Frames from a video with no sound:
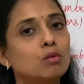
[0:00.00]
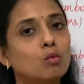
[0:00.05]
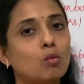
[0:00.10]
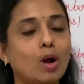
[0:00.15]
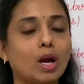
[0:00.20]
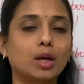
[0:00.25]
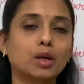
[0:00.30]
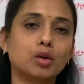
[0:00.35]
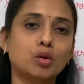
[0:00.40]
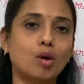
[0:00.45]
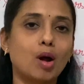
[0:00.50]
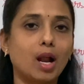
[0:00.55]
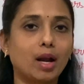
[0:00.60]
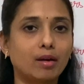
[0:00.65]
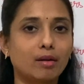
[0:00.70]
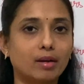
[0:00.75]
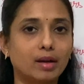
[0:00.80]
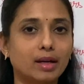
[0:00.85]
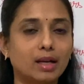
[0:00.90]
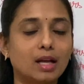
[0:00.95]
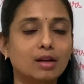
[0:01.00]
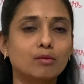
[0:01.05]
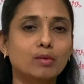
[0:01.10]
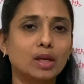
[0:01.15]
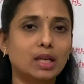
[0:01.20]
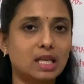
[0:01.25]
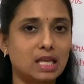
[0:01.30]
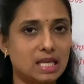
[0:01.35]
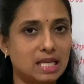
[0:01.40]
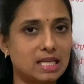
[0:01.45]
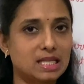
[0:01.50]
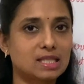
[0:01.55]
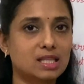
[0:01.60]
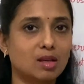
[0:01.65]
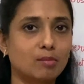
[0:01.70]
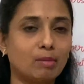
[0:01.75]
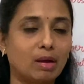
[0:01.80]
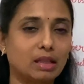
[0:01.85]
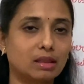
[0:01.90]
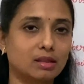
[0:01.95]
1 to 100, a very easy
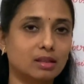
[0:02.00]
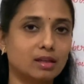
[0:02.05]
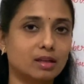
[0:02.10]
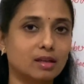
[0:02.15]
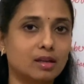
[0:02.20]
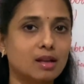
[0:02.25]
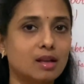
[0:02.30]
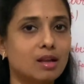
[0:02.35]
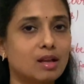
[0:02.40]
method.